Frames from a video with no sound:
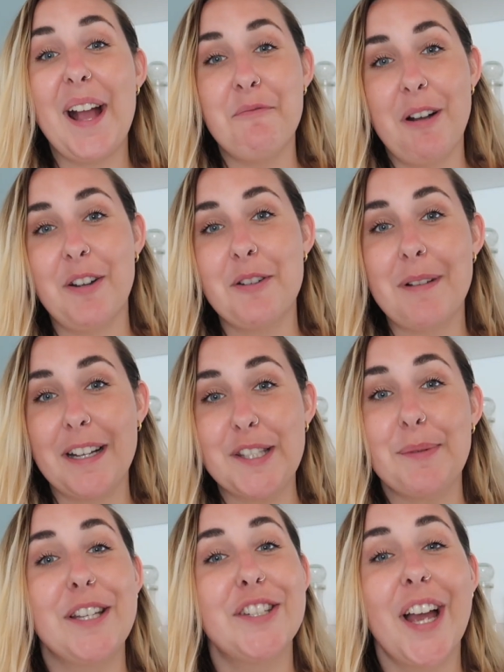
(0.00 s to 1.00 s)
and welcome back
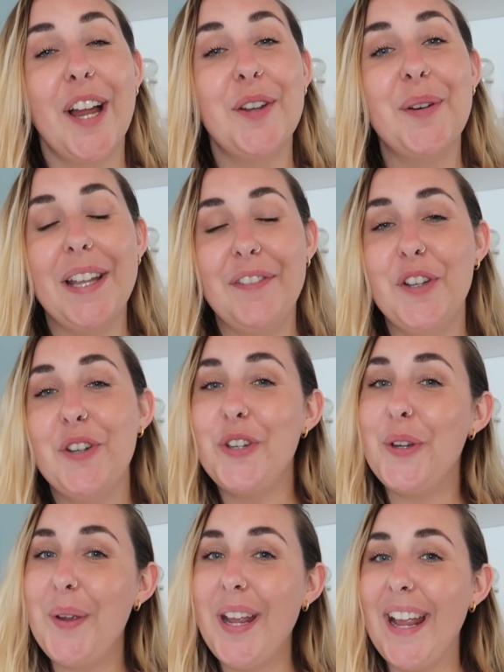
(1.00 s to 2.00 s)
to my channel. If you're
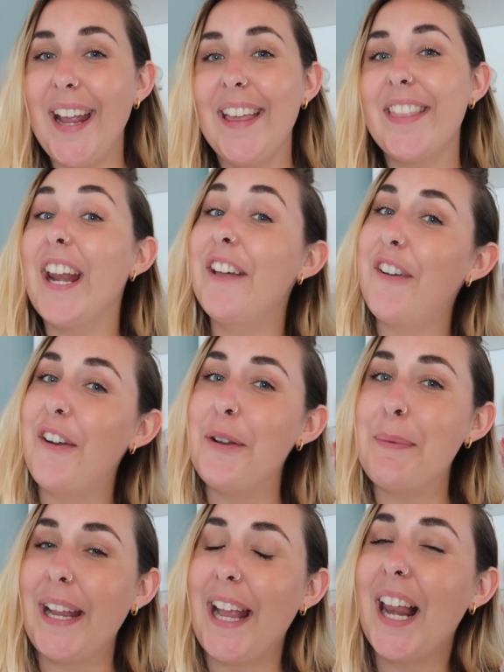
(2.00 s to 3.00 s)
new here, then a very
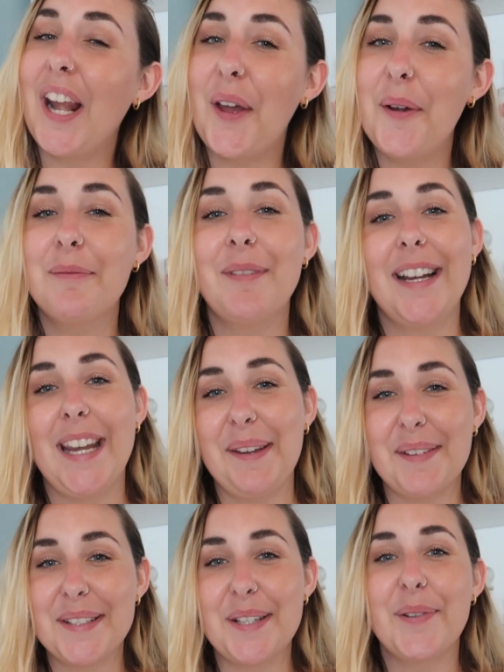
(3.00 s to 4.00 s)
big hello. My
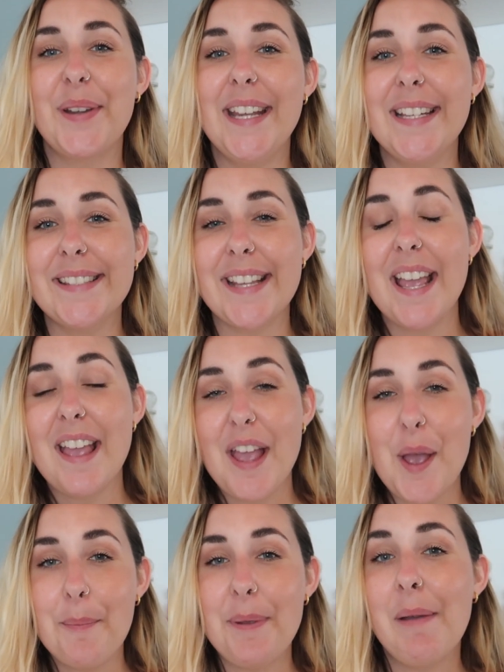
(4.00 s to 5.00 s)
name is Louise.
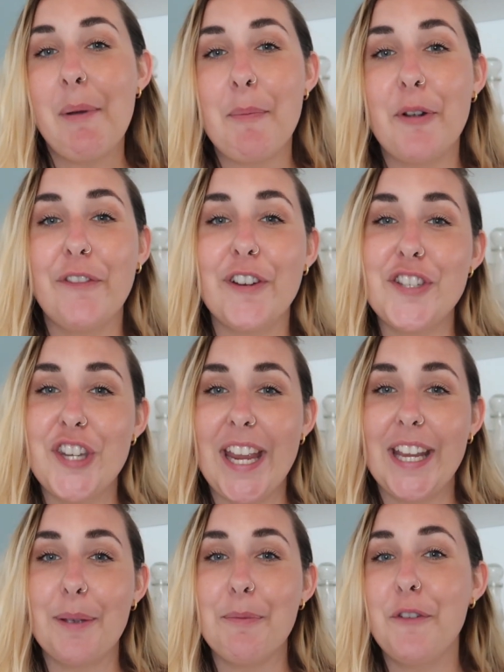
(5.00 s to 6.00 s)
Me and my boyfriend
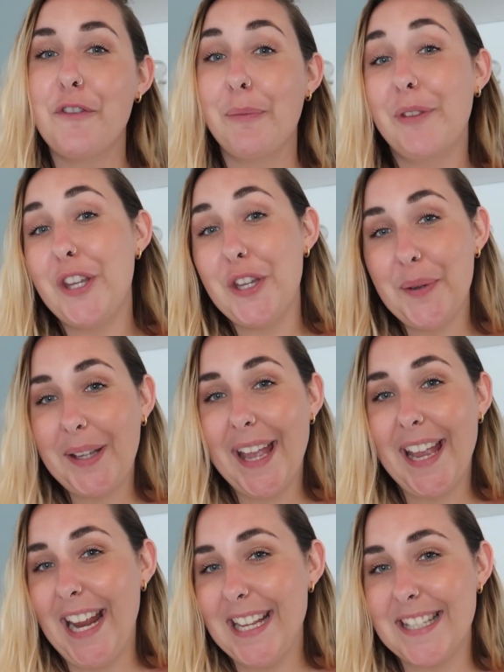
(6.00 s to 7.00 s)
Jake moved from the
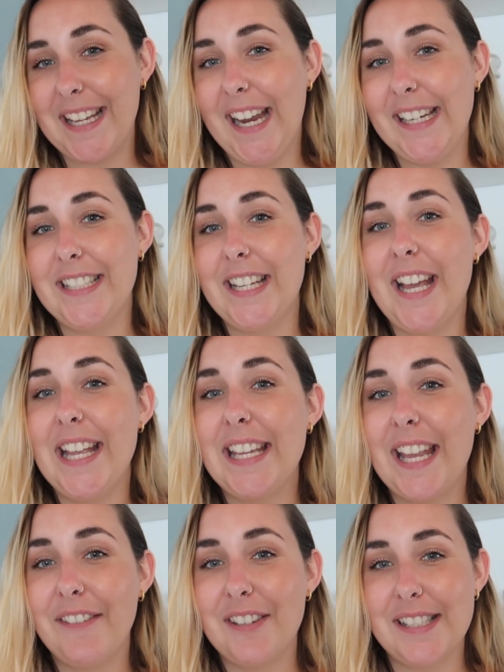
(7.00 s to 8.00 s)
UK to Canada a
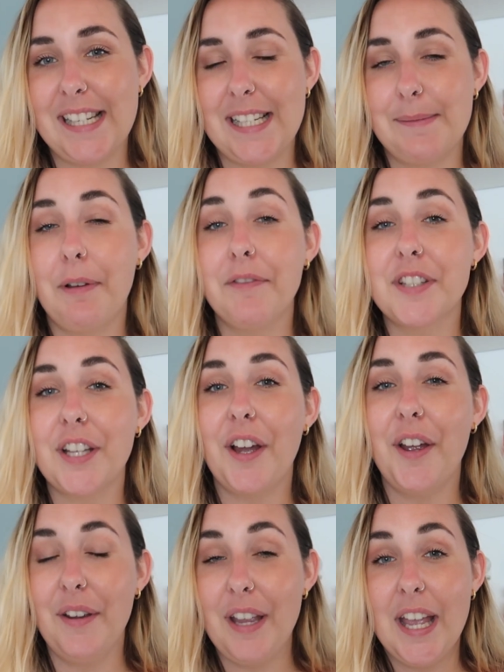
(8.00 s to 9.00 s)
year and 6 months
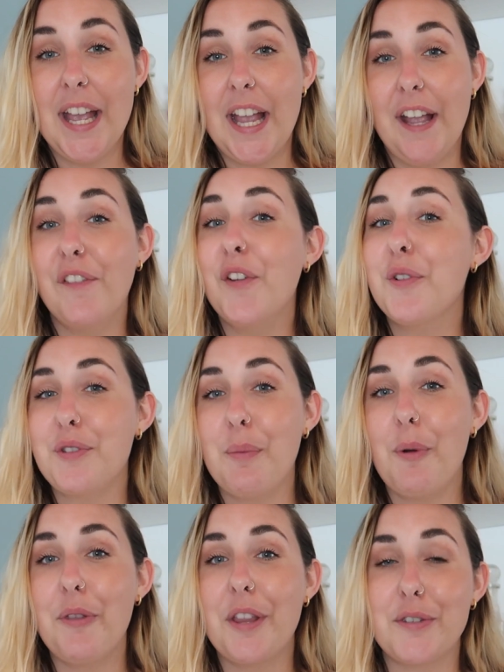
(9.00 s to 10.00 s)
ago. If you're
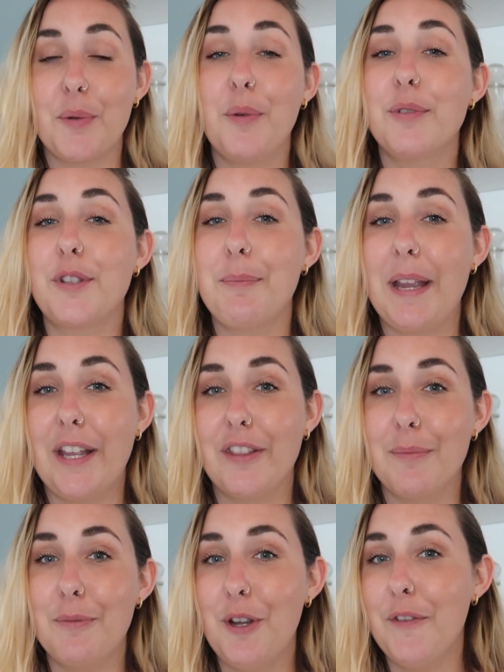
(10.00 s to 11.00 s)
someone that's also making
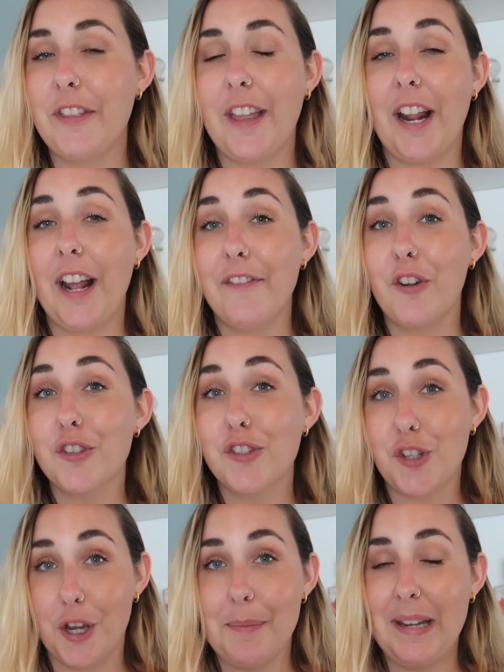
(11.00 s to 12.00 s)
the move, then I've got
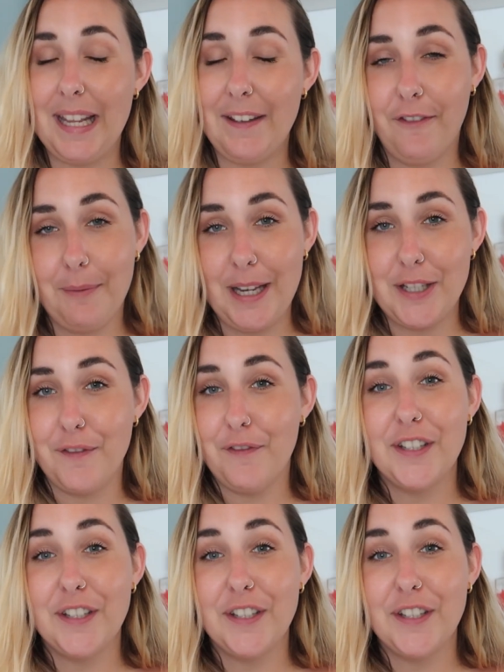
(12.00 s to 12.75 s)
so many information